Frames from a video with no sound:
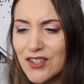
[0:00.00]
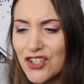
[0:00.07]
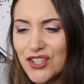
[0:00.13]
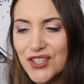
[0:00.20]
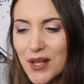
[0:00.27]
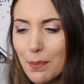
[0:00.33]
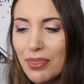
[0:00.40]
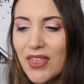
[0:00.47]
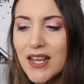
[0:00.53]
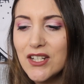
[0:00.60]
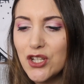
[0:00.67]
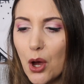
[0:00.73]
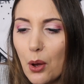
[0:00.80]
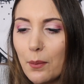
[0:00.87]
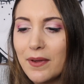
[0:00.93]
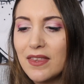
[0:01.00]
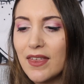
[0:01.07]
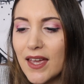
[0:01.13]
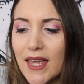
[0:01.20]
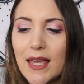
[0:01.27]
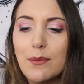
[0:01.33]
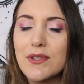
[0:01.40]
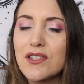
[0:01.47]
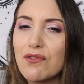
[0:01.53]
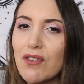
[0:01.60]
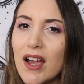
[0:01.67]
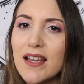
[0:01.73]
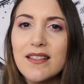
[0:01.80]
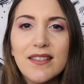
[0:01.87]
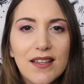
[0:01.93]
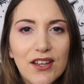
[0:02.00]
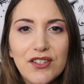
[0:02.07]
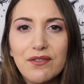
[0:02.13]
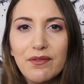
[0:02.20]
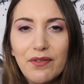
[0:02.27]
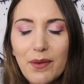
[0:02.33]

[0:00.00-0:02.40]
just something told me that he was the right surgeon